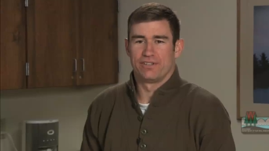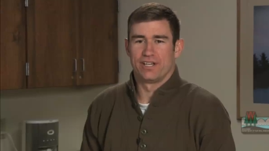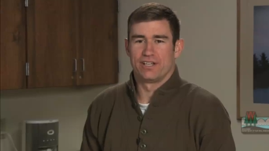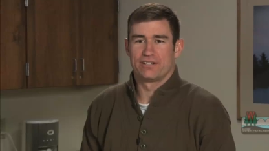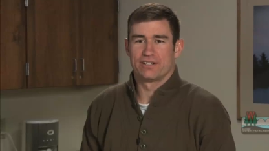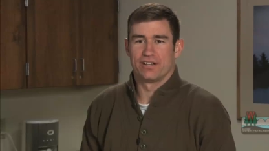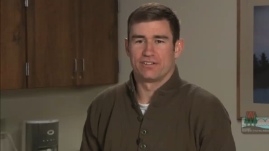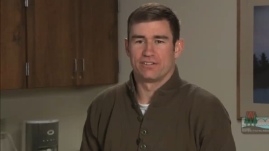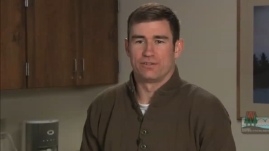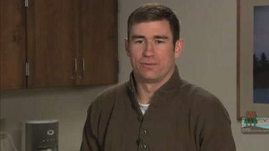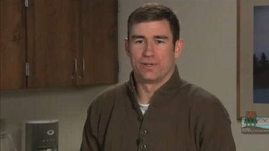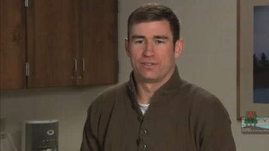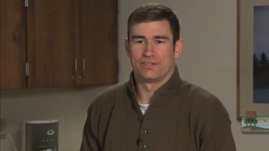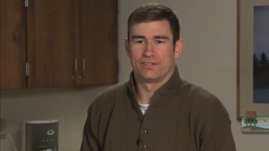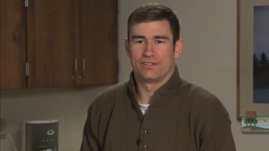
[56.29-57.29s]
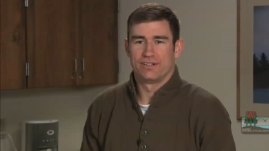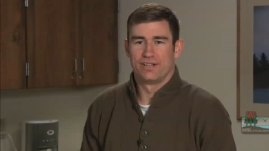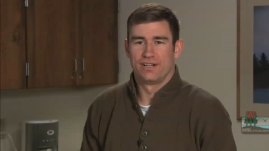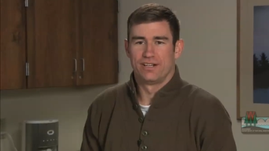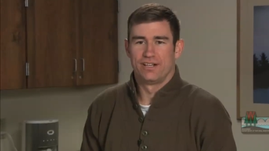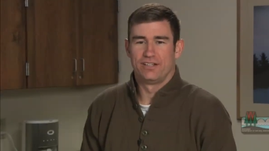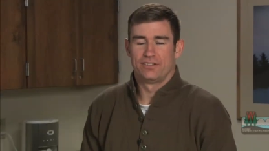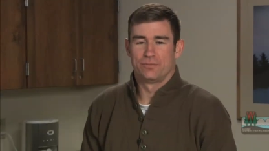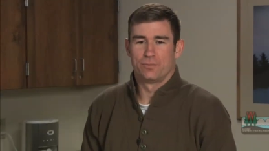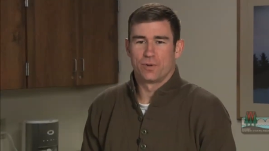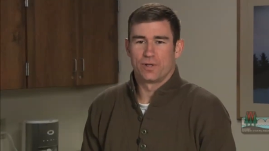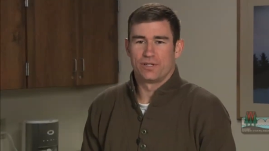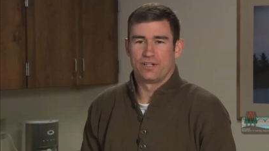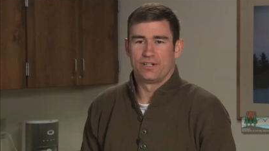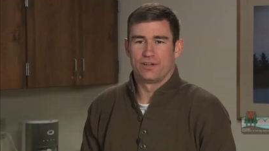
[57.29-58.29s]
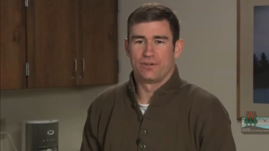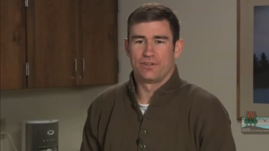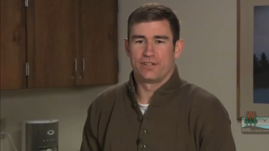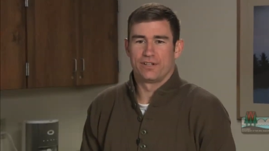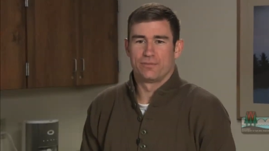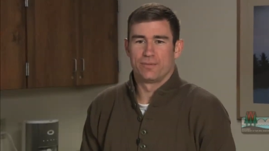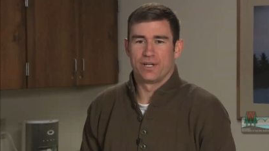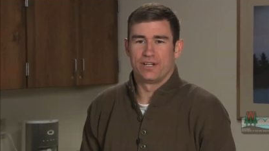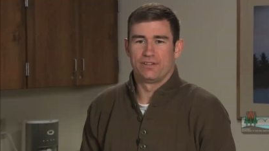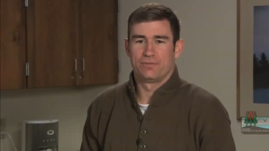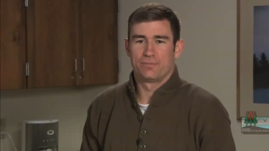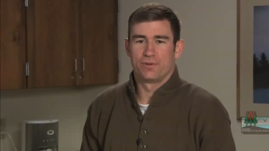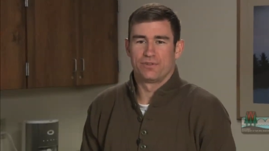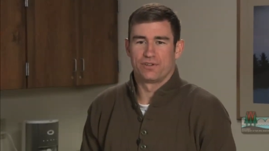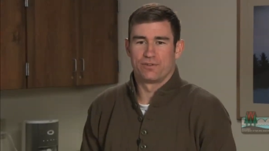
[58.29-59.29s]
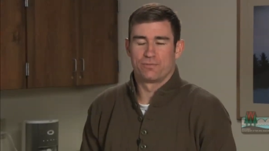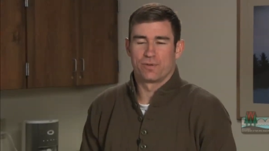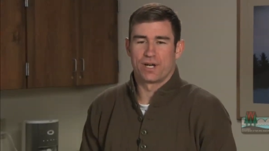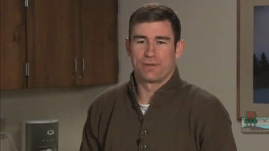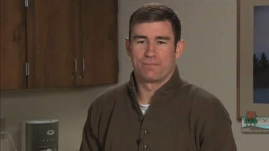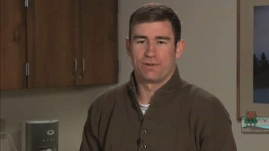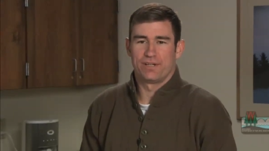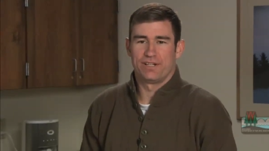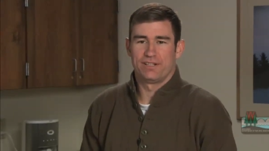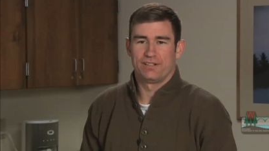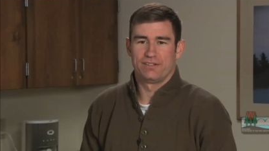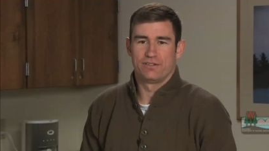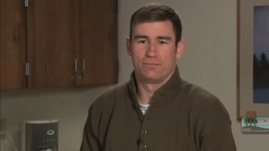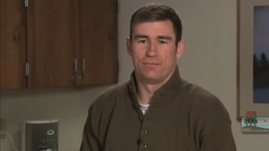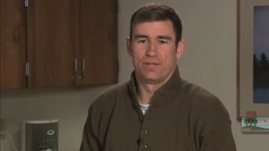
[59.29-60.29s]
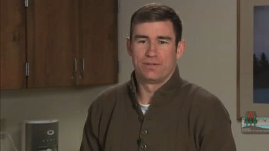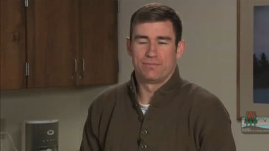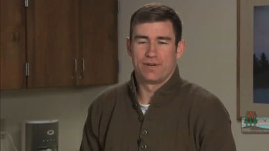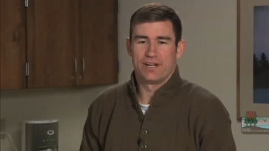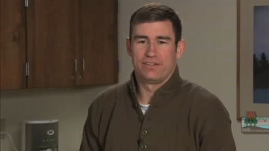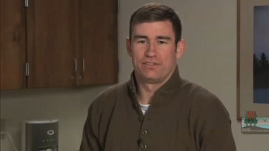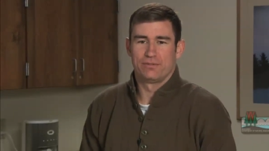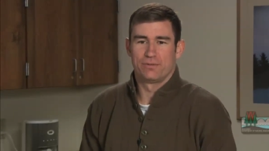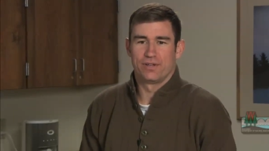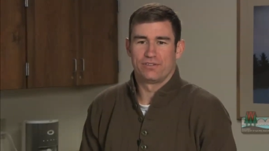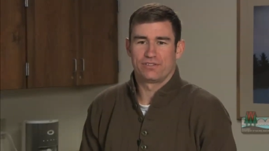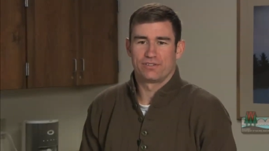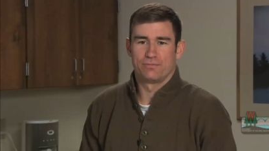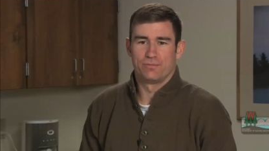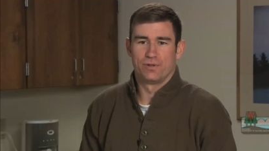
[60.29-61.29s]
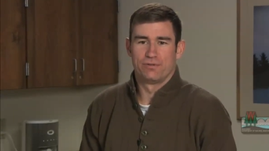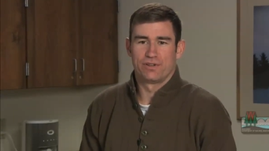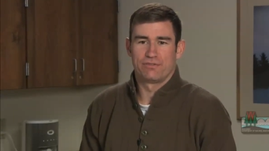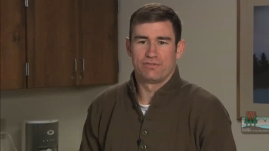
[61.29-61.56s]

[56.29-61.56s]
VHS in the winter, it's important to know that your bait is preserved properly to minimize the risk of moving